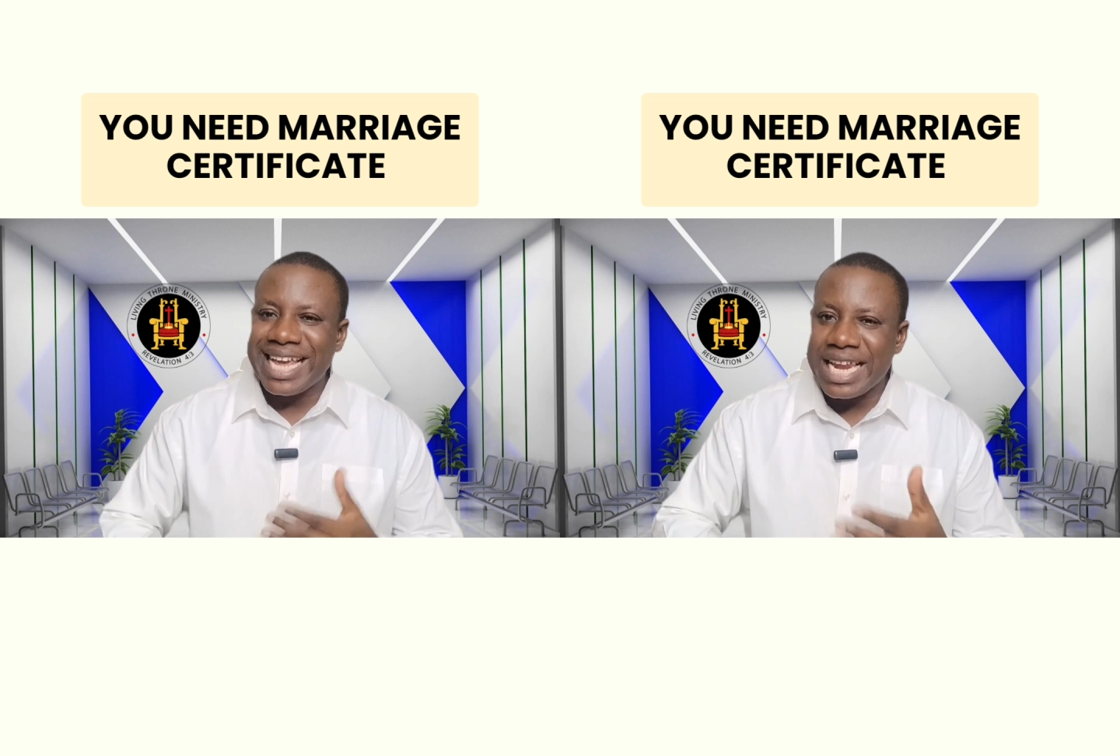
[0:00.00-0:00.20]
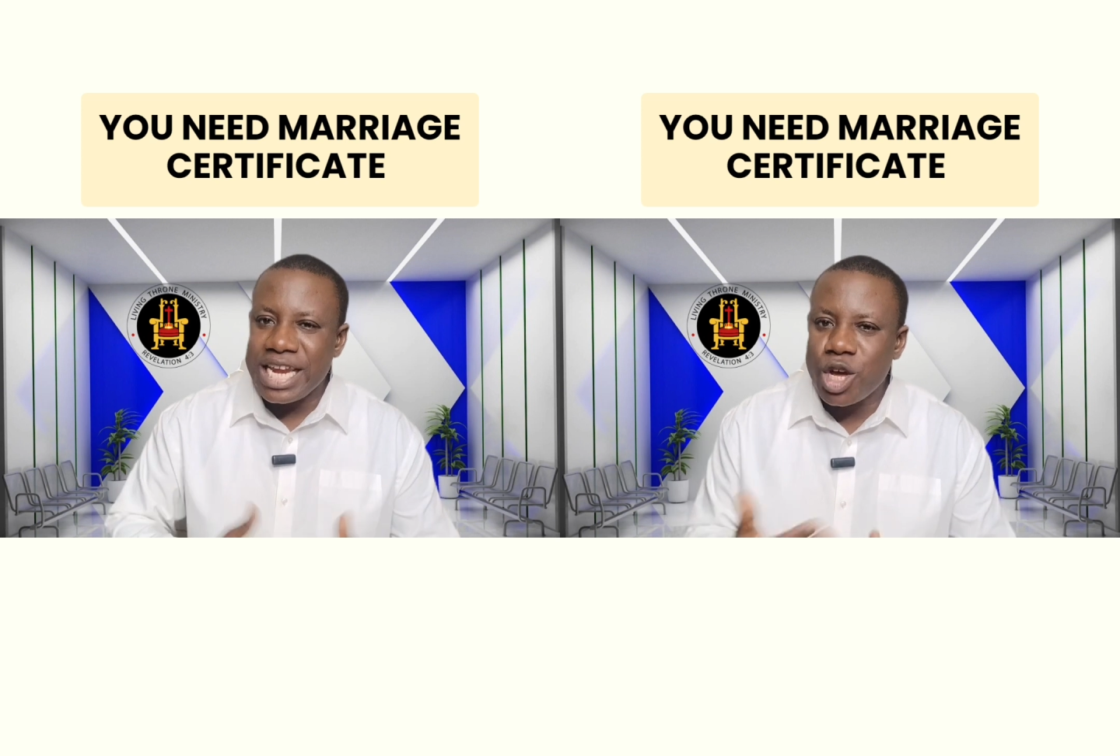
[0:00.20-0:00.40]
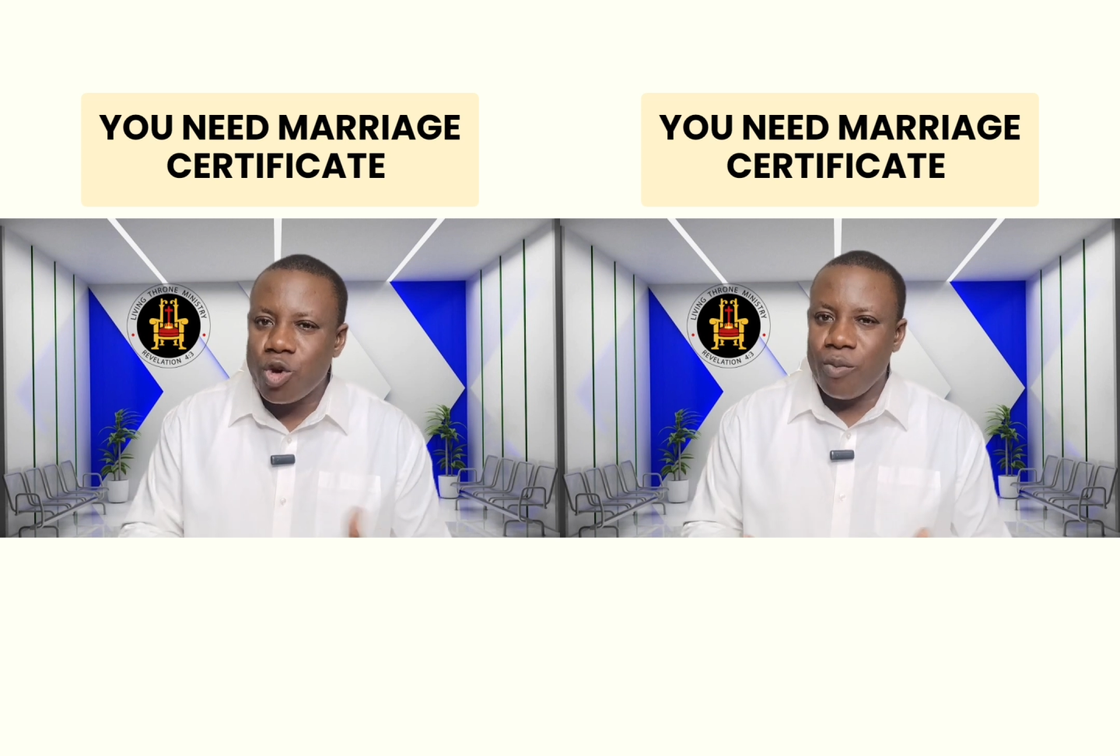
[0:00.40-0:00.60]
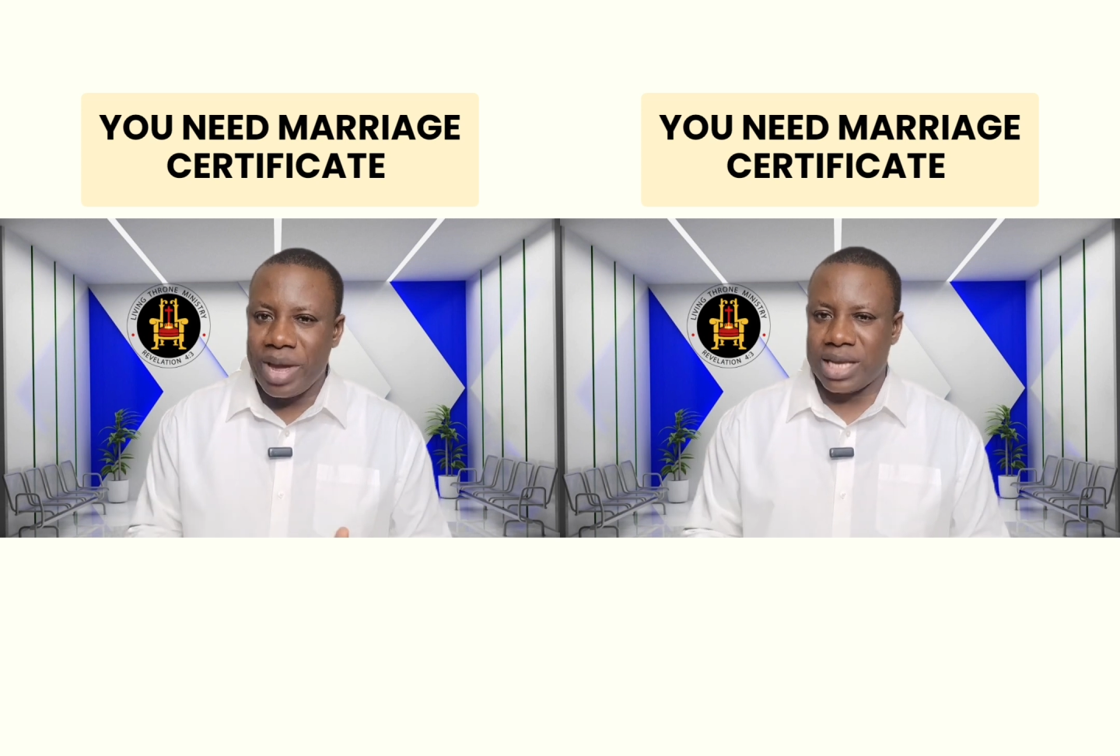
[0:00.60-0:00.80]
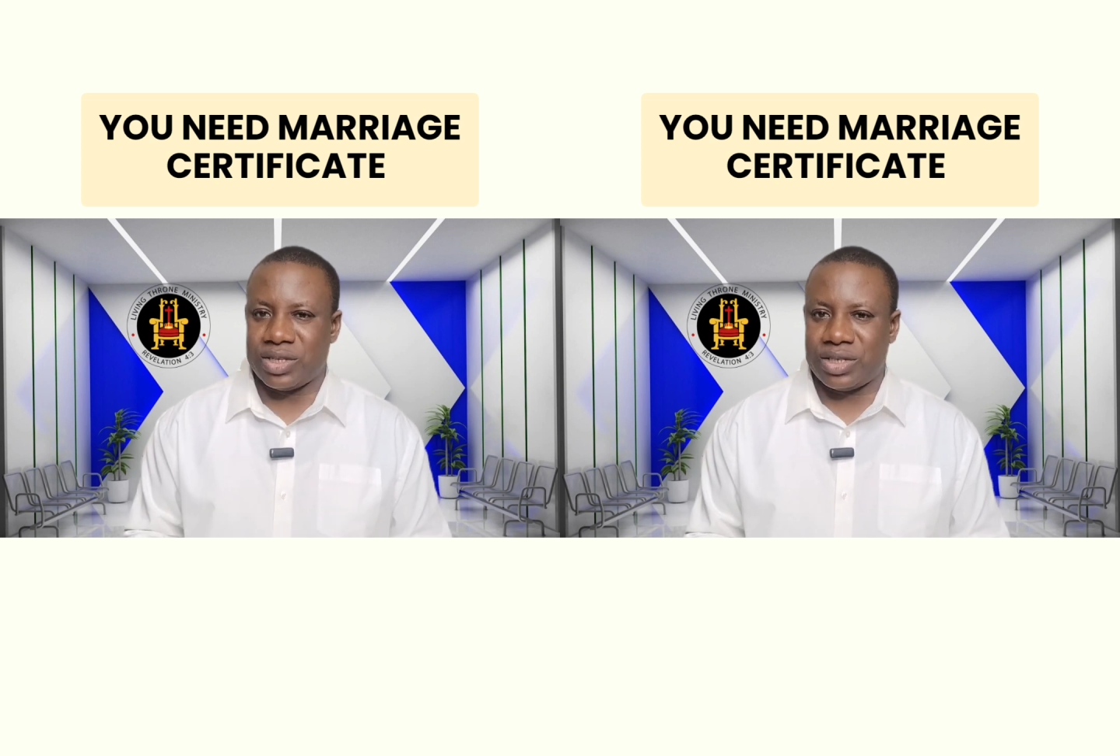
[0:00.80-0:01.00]
a legal
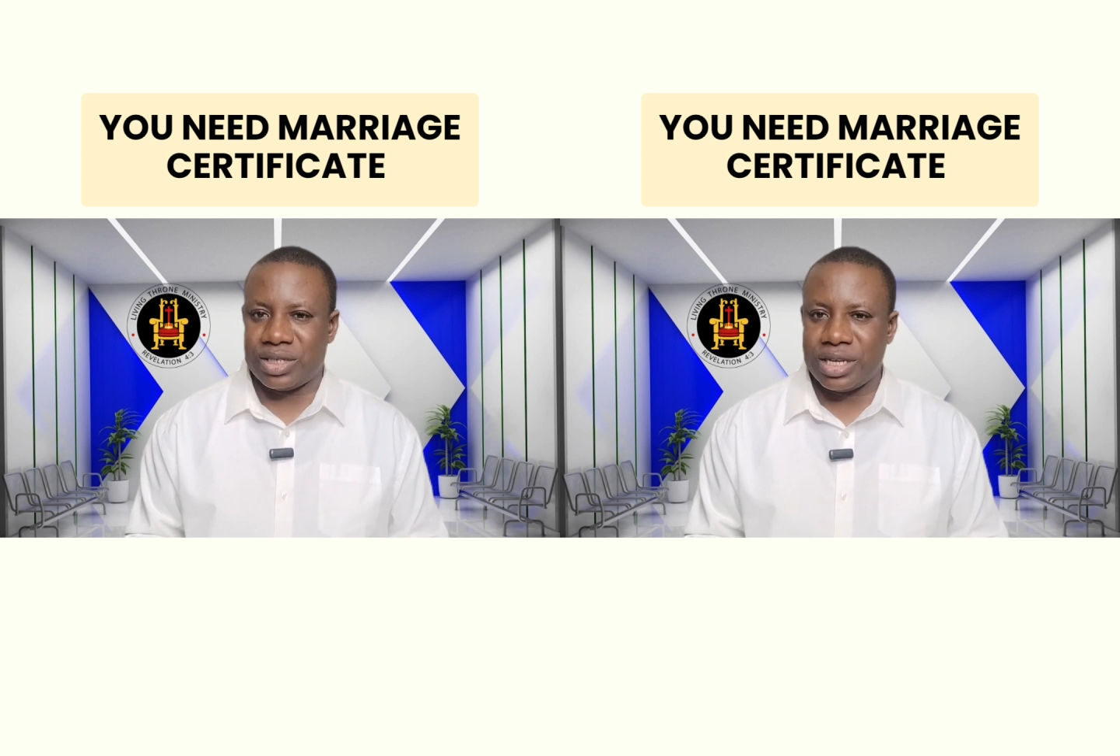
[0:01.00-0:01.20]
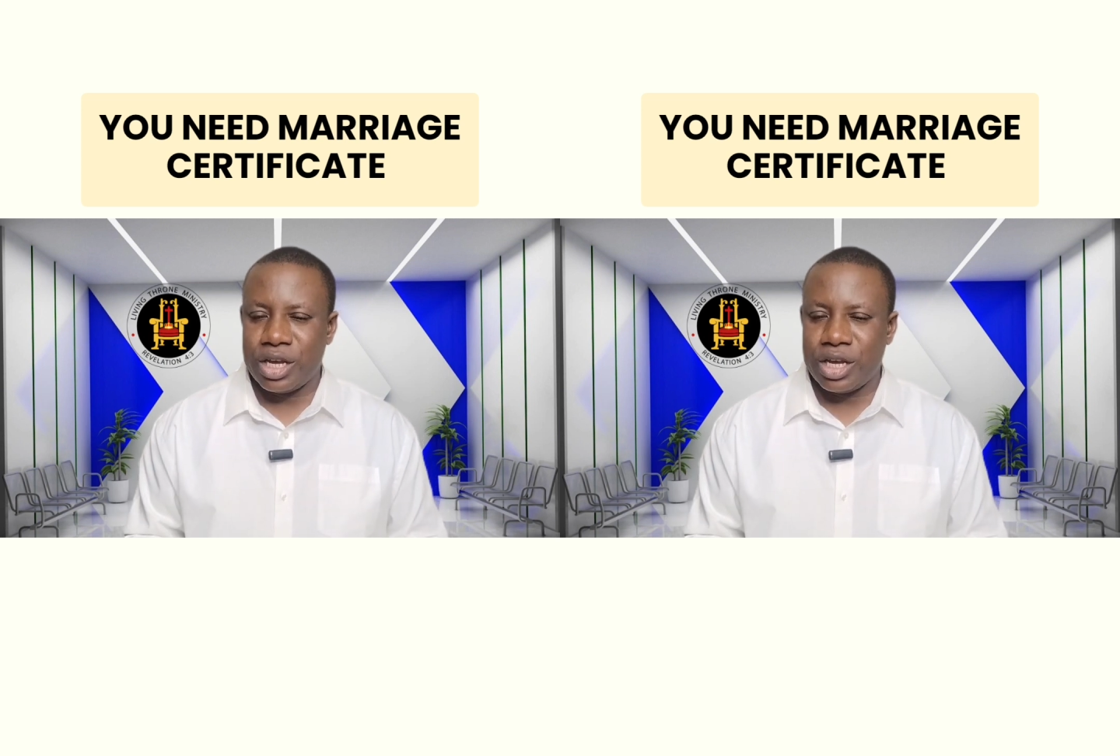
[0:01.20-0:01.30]
means